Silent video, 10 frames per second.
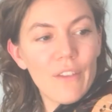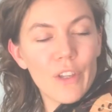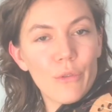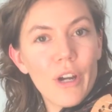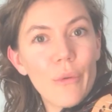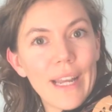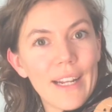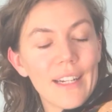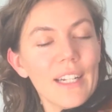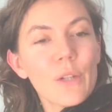If you know
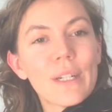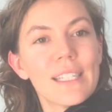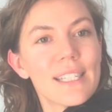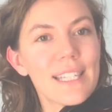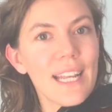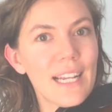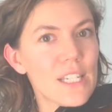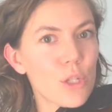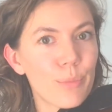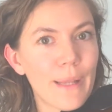it, you can sing
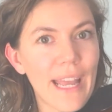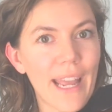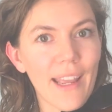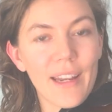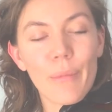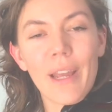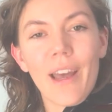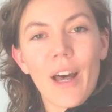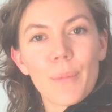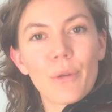as you play, and it might
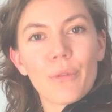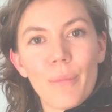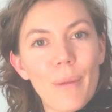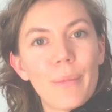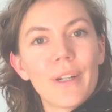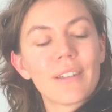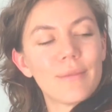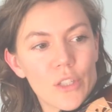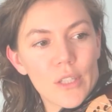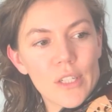help you remember.
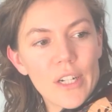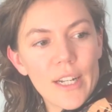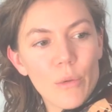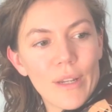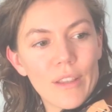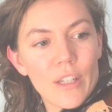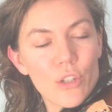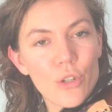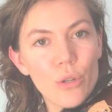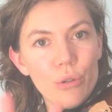So starting with
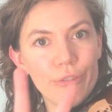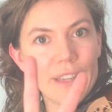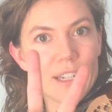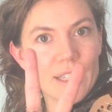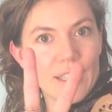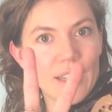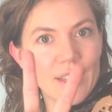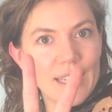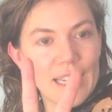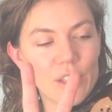2 fingers on
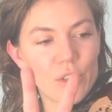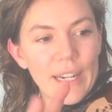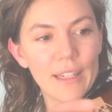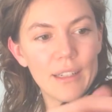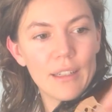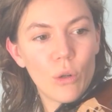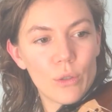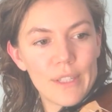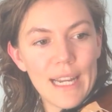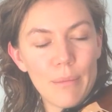the D string,
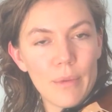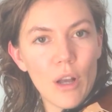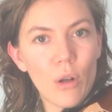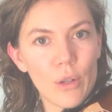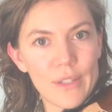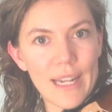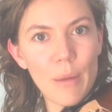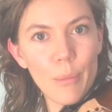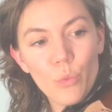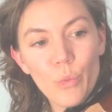whole step,
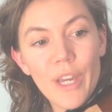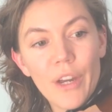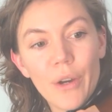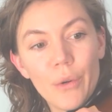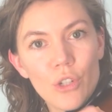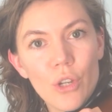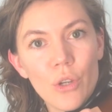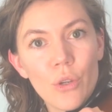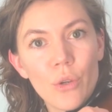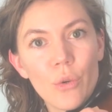we go
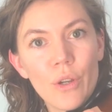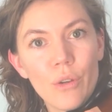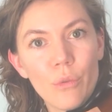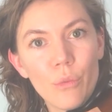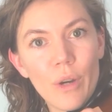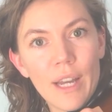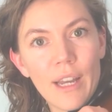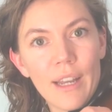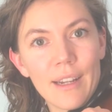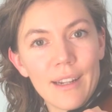2,
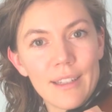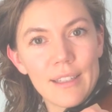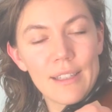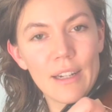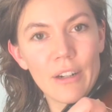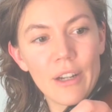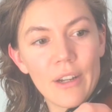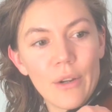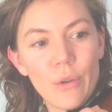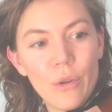1,
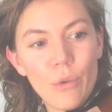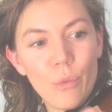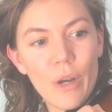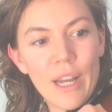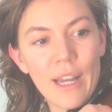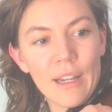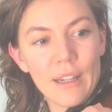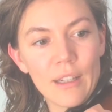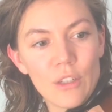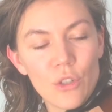0,
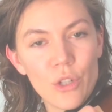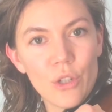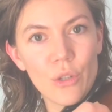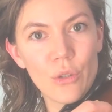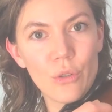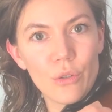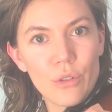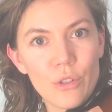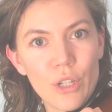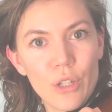1, 2,
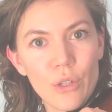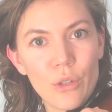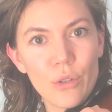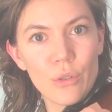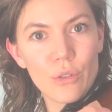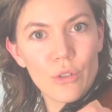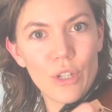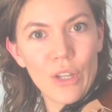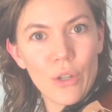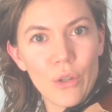2,
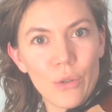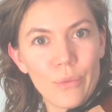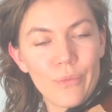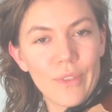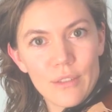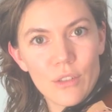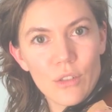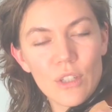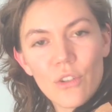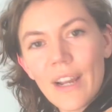2.
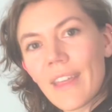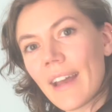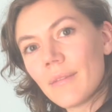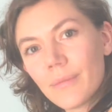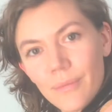Let's try that.